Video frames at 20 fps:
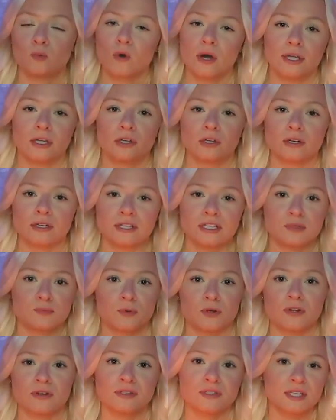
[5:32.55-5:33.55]
what you're
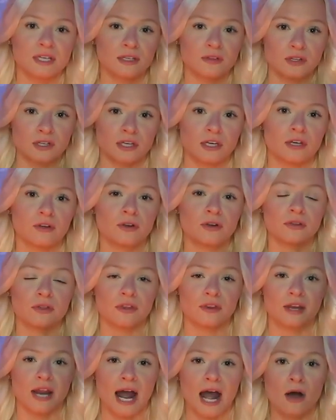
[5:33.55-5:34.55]
experiencing in the here and
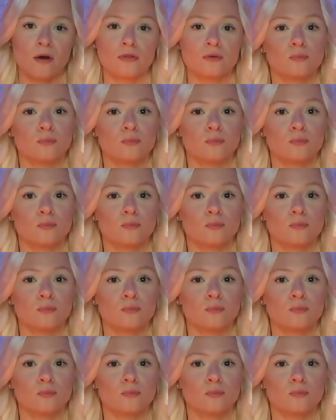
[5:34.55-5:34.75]
the now,